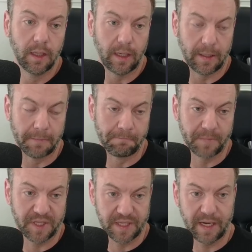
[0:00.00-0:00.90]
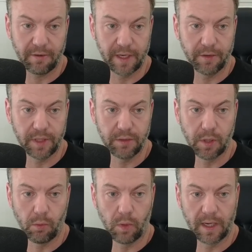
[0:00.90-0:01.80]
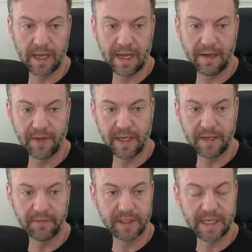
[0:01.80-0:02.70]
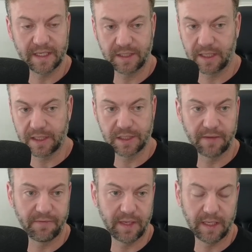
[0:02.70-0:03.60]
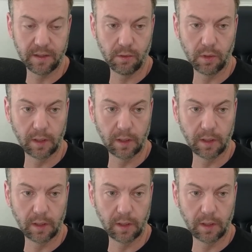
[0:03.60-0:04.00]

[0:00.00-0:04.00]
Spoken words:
scenario, you don't want to have any of the testing stuff in your